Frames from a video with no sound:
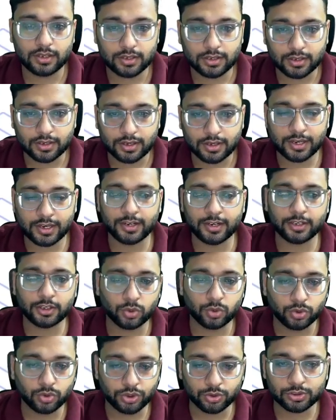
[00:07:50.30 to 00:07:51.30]
create a
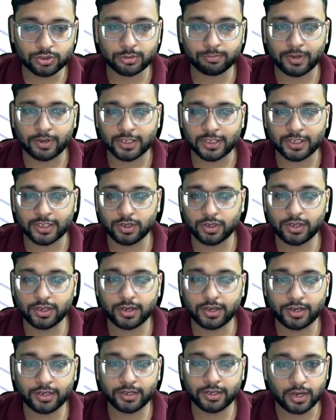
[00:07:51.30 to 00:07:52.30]
root user password.
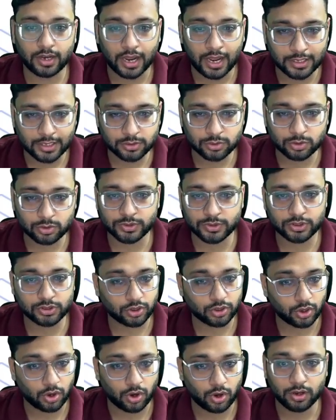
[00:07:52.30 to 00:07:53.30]
It has to be
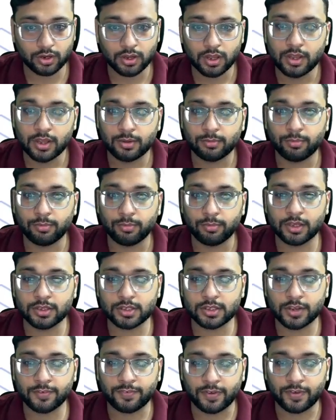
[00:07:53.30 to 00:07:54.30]
strong because
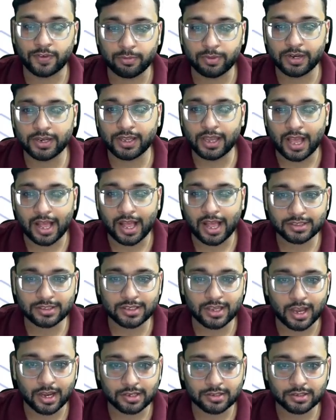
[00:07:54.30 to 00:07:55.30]
if anybody has the
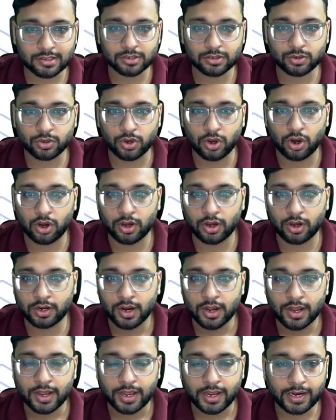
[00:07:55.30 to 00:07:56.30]
access to your
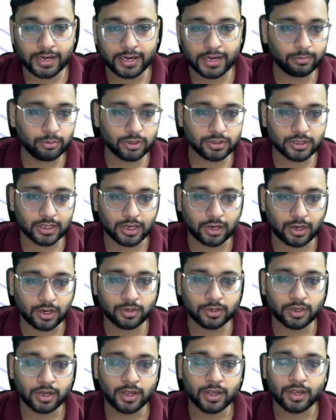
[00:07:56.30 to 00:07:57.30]
AWS account,
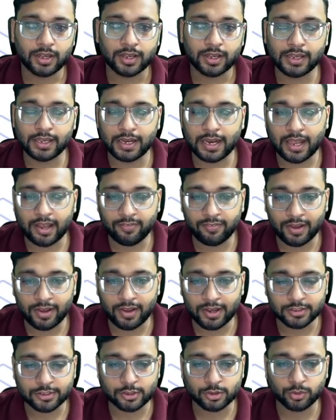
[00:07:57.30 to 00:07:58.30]
he'll have
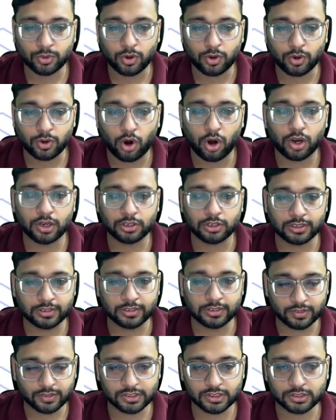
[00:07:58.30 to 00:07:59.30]
access to all your
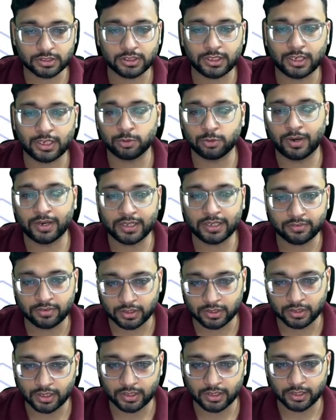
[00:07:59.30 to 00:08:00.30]
infrastructure that you might have
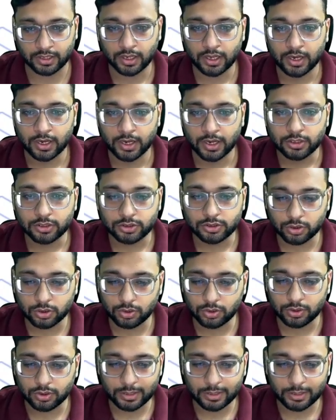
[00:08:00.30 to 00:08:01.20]
created. So let